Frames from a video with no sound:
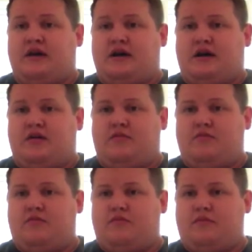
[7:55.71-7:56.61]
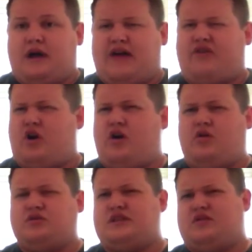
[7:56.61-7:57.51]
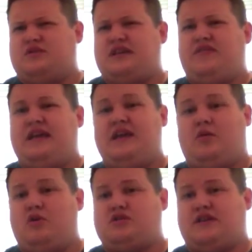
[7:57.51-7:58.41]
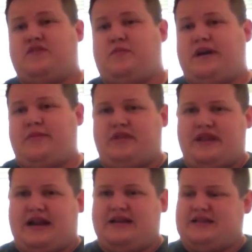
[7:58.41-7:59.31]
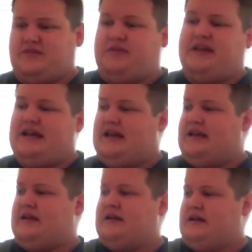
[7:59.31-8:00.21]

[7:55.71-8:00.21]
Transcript: I've heard on TV he almost left the band, but then I did some digging